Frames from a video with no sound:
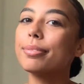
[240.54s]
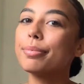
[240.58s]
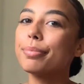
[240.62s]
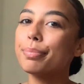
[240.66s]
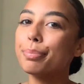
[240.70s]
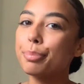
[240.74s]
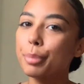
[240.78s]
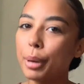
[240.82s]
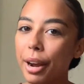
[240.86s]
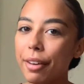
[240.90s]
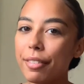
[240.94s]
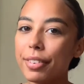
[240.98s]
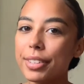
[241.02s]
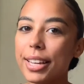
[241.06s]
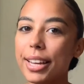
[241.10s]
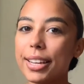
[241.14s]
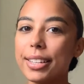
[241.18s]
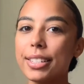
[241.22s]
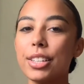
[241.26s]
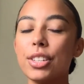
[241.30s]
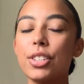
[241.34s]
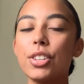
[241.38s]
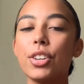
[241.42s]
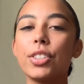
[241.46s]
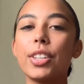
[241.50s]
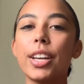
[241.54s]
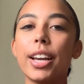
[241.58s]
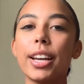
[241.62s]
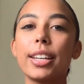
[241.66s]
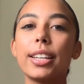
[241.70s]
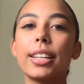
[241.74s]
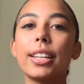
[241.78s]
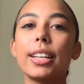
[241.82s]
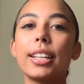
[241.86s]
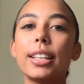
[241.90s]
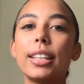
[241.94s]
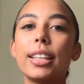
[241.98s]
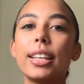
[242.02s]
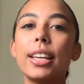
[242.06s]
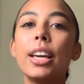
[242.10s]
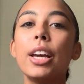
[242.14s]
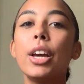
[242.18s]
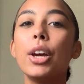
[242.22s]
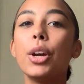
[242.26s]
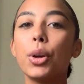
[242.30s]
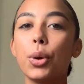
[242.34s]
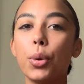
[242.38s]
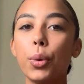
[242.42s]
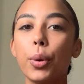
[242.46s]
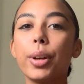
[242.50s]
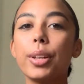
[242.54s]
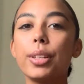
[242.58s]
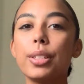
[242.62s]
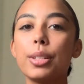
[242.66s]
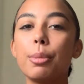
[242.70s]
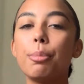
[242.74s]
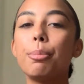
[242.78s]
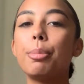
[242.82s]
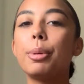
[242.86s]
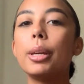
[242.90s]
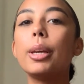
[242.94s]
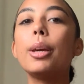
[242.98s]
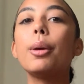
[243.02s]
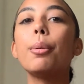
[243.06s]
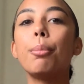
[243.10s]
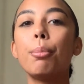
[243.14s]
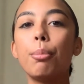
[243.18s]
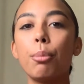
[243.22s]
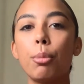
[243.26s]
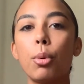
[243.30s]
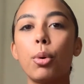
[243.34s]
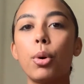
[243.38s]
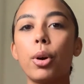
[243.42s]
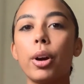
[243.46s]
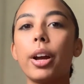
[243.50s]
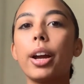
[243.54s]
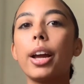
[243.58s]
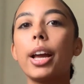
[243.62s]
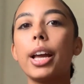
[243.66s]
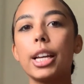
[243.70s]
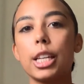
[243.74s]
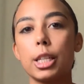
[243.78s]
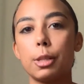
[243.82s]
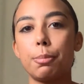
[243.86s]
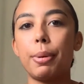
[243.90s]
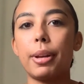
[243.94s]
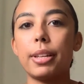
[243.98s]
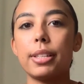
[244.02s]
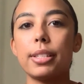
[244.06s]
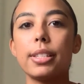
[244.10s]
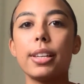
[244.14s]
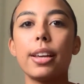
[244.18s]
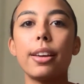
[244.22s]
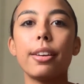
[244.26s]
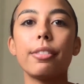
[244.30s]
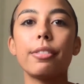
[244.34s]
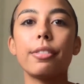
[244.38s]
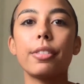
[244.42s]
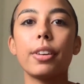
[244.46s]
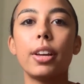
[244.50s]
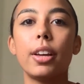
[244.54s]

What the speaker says: private taxis are technically going to be more expensive.